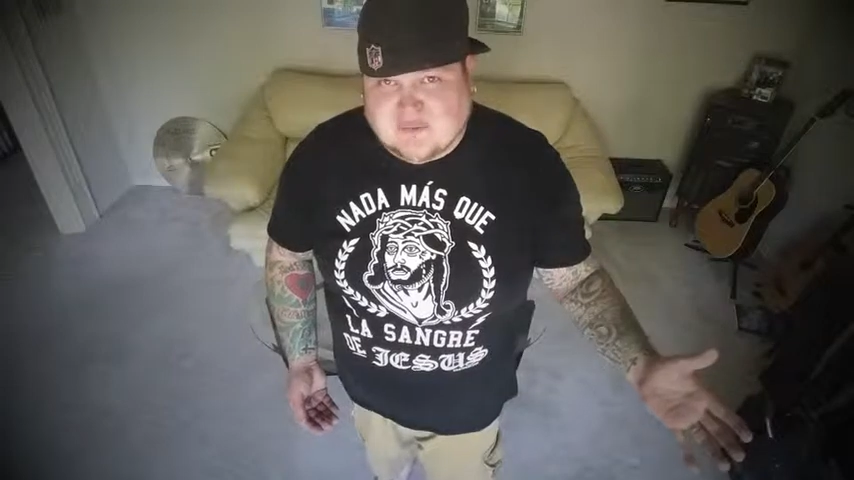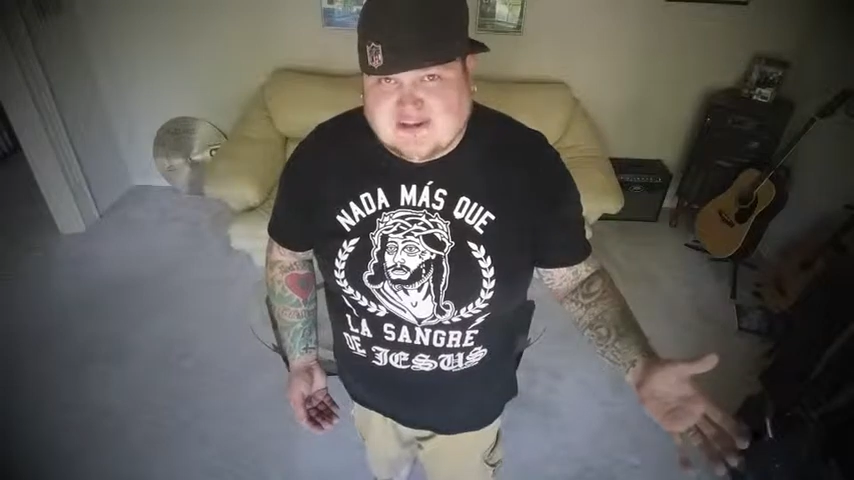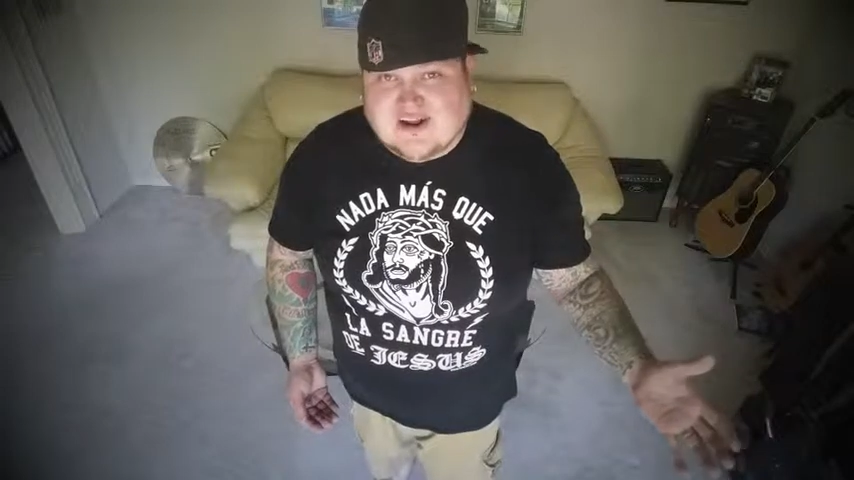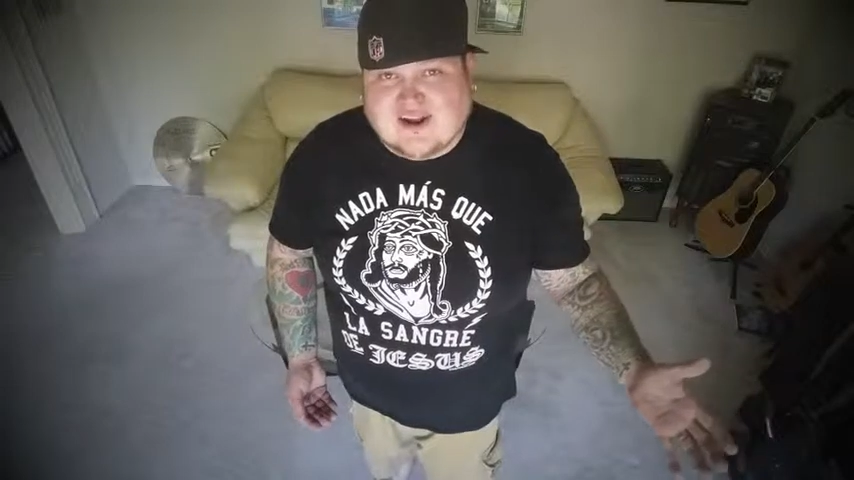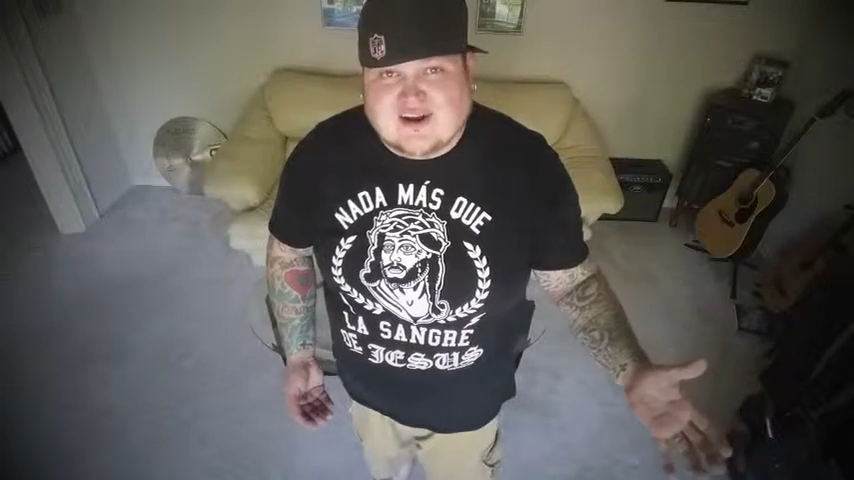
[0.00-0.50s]
be
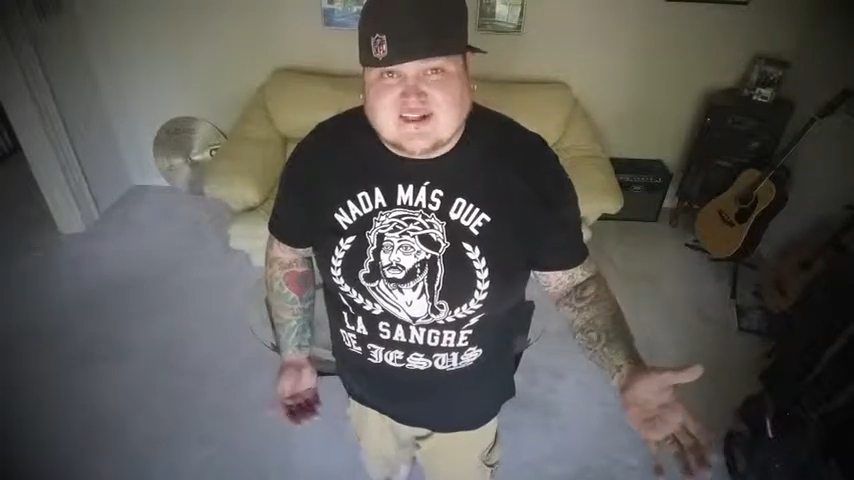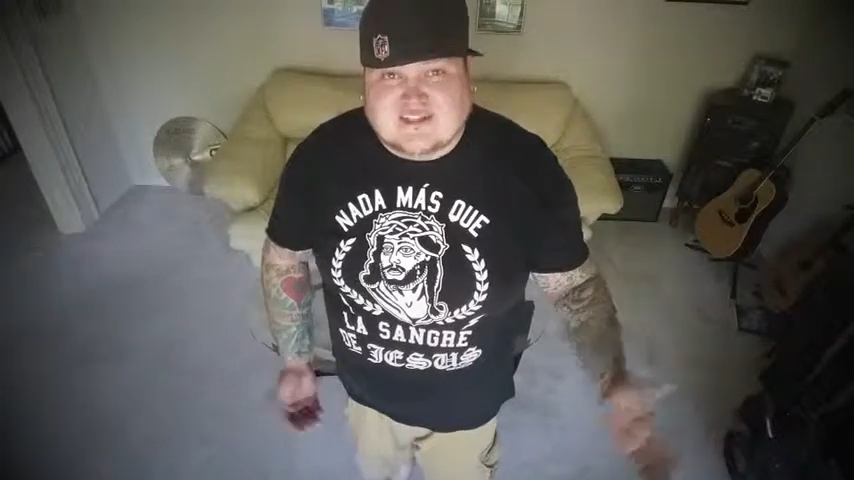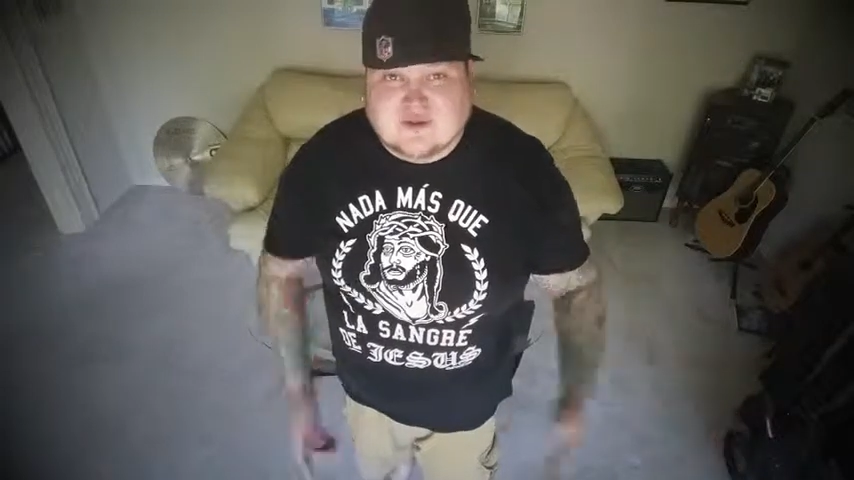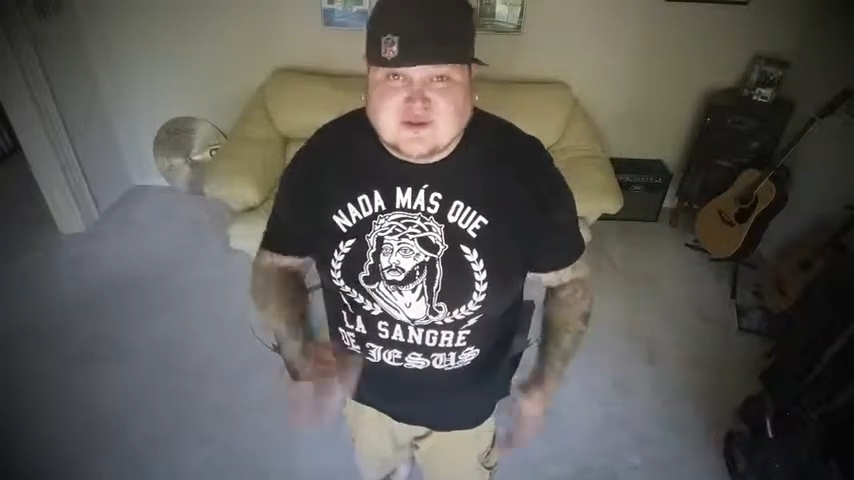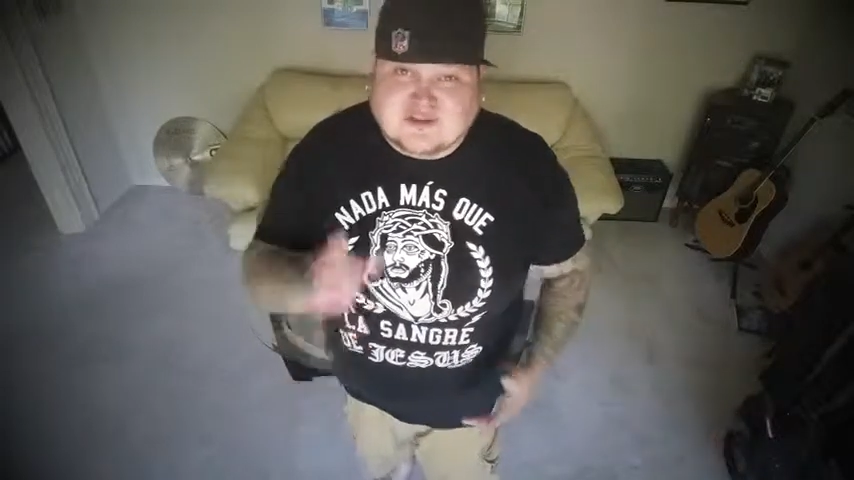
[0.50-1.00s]
taught in our
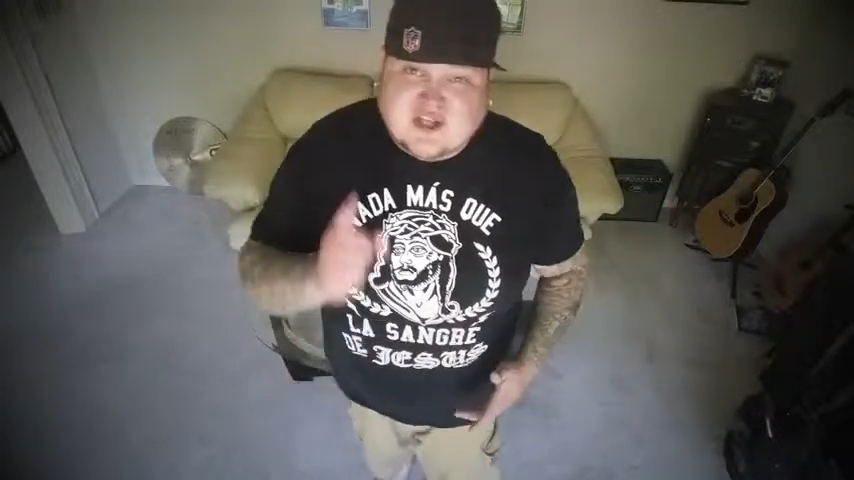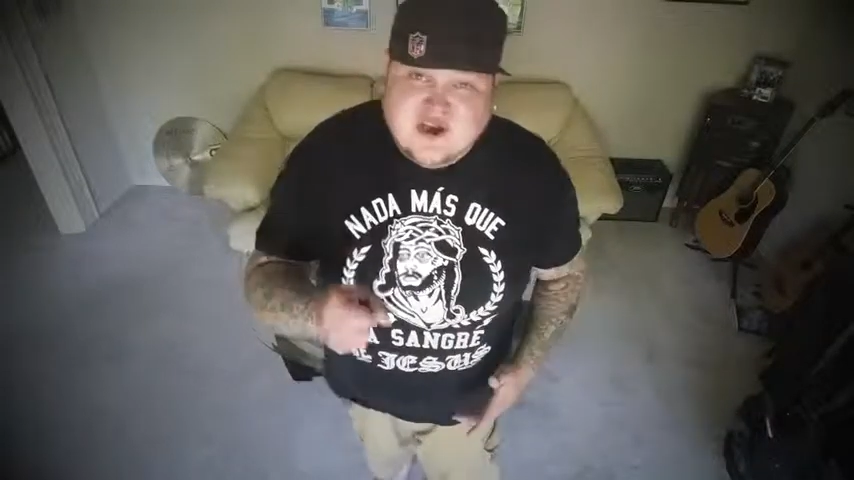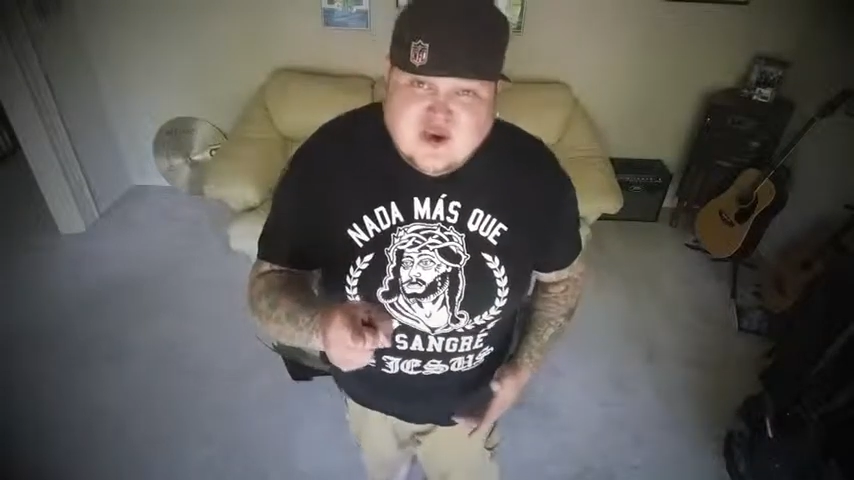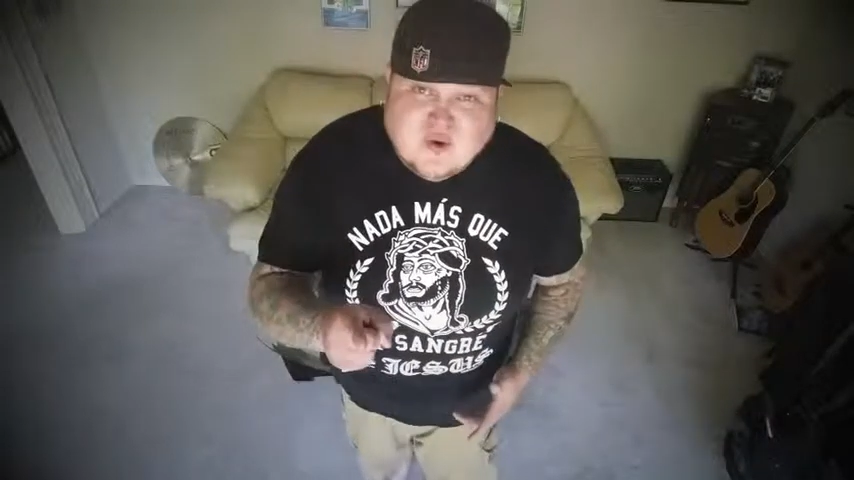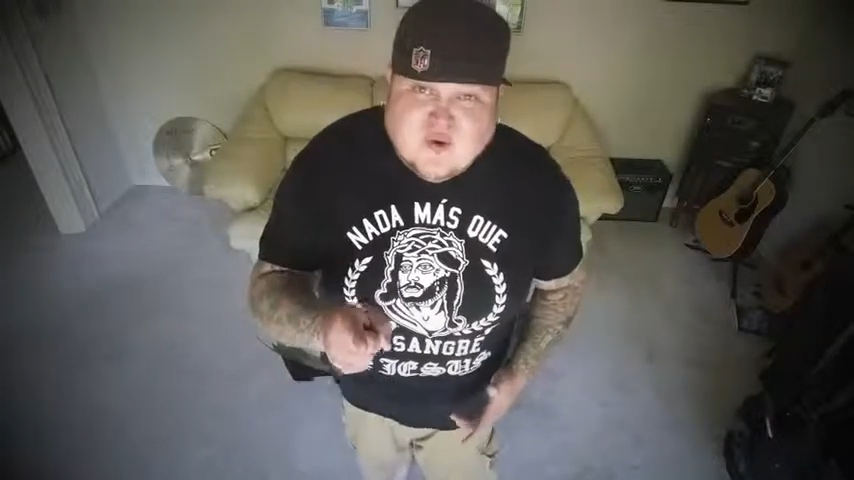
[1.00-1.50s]
schools
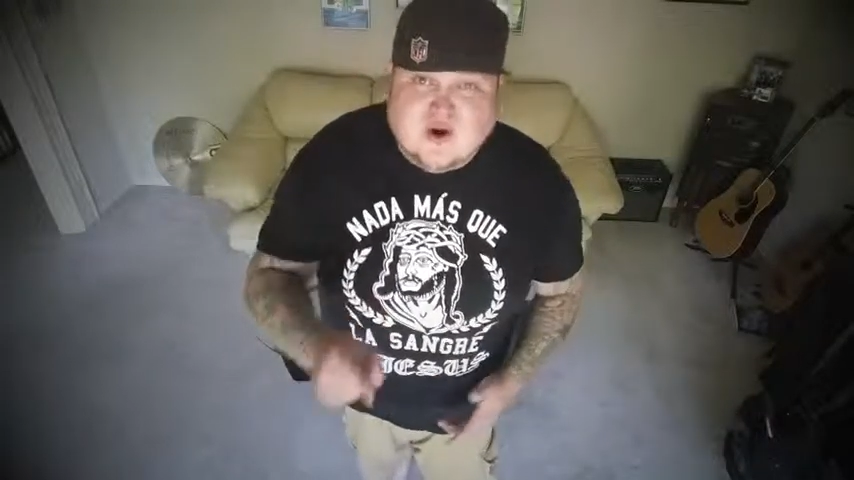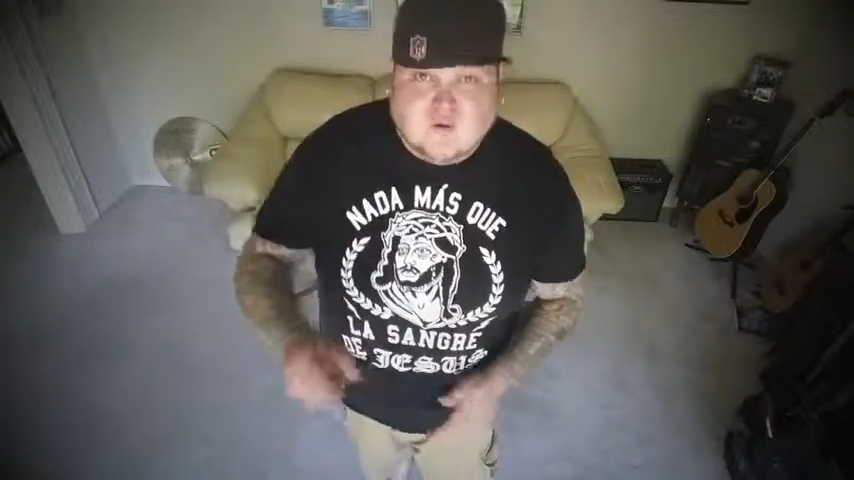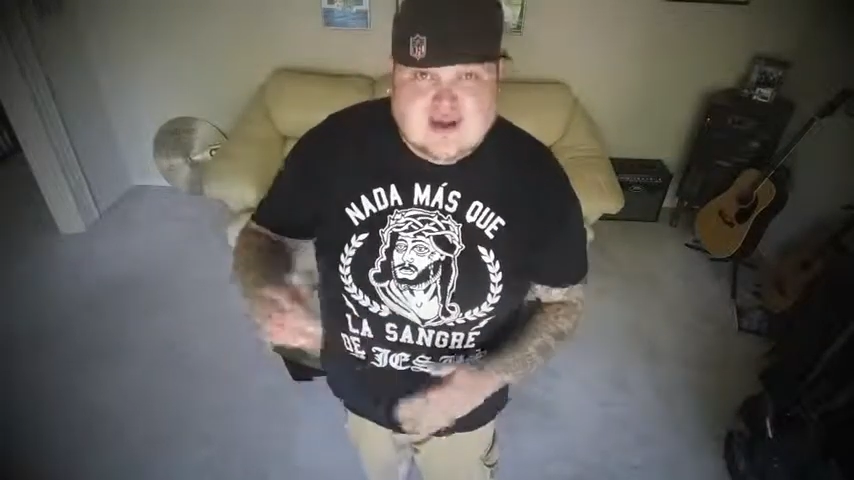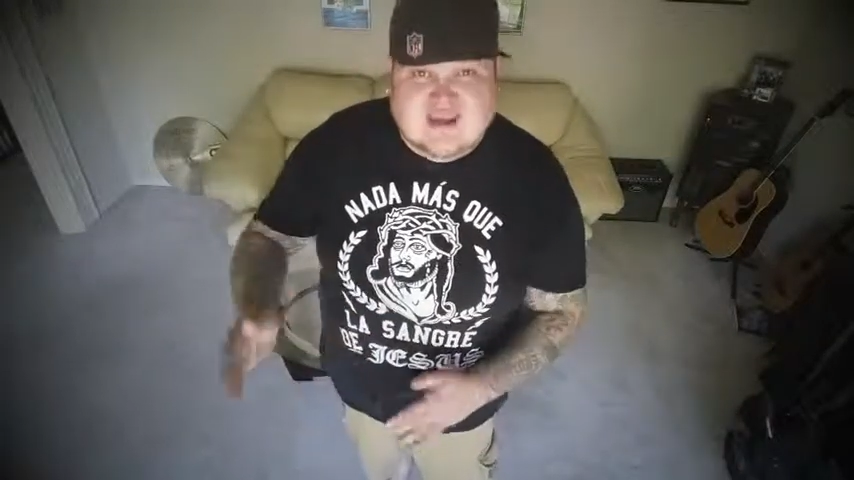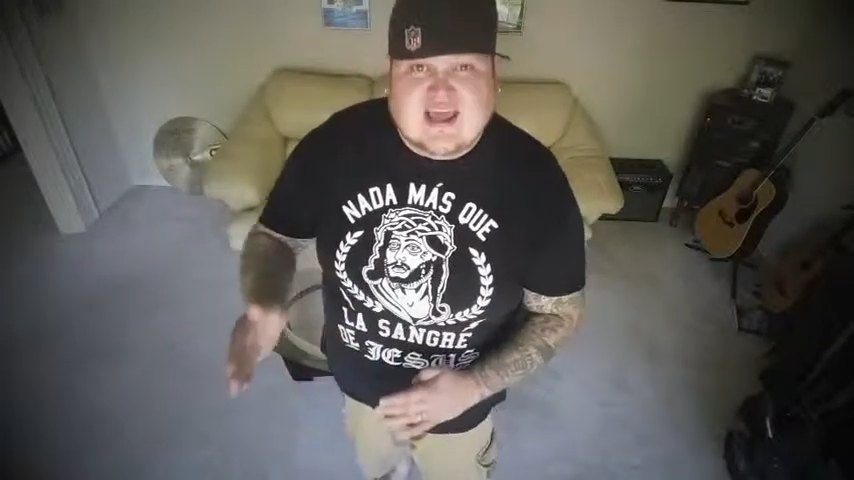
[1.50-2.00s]
or we need